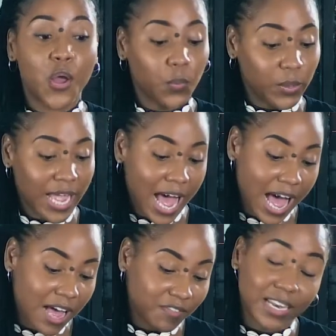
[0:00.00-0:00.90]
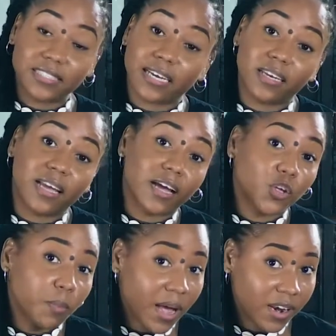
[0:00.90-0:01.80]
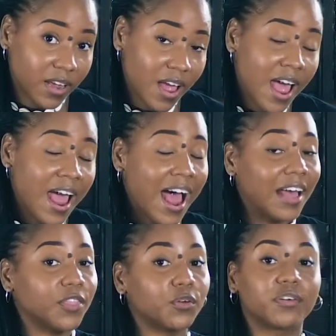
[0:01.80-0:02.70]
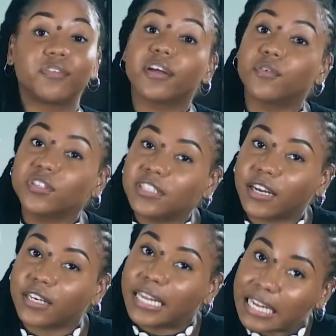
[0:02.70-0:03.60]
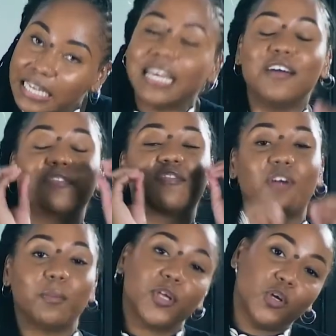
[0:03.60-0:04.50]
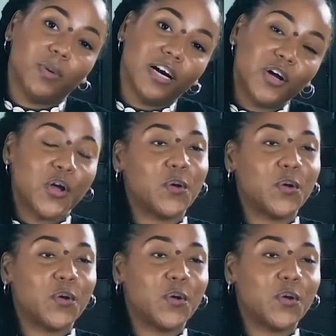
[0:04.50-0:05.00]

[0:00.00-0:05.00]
We have La Técnica Cubana and the Rivero technique from Cuba.